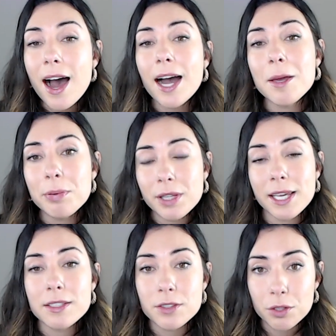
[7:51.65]
I
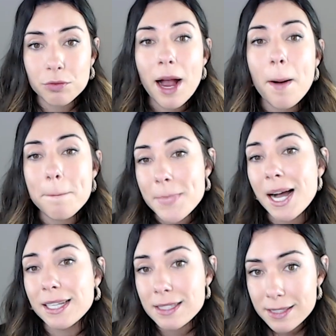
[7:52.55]
placed around
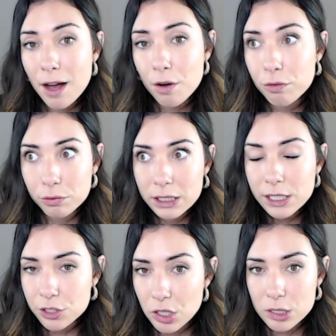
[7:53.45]
myself
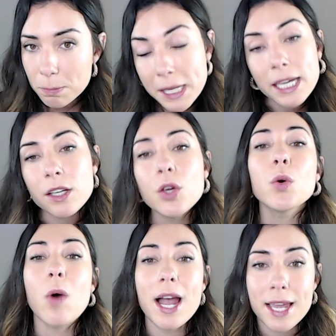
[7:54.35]
really just being
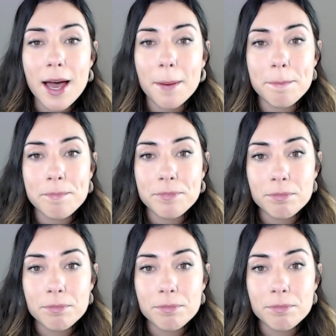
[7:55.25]
who I am,